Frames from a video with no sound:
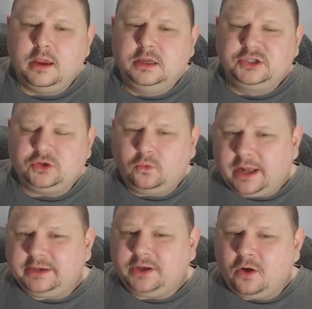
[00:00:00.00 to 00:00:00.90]
So what
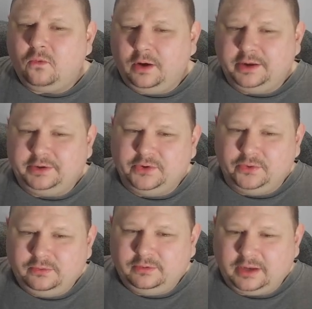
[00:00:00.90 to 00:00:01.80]
I don't want to
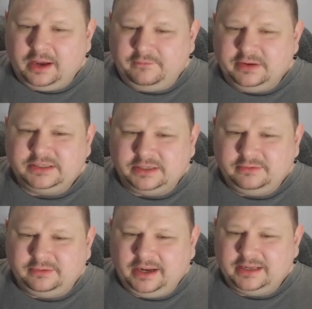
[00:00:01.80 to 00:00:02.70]
do, obviously,
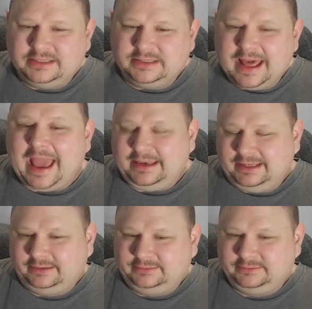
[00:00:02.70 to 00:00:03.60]
right, is that.
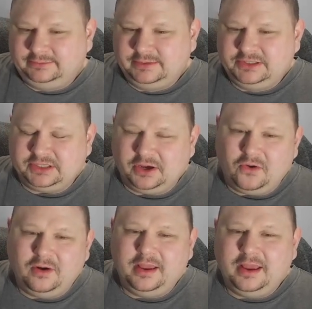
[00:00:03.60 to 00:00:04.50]

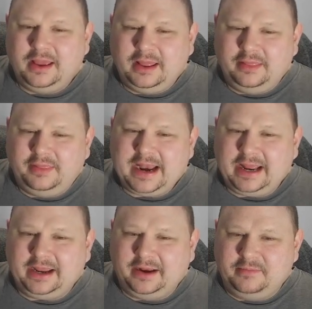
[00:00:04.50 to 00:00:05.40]
So that
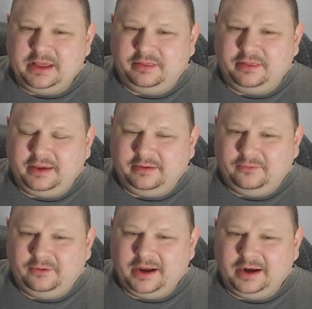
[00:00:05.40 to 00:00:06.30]
ain't going to be a thing.
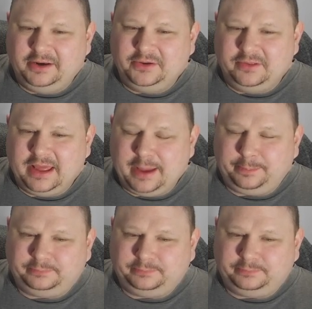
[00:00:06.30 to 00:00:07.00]
We're not going to do that.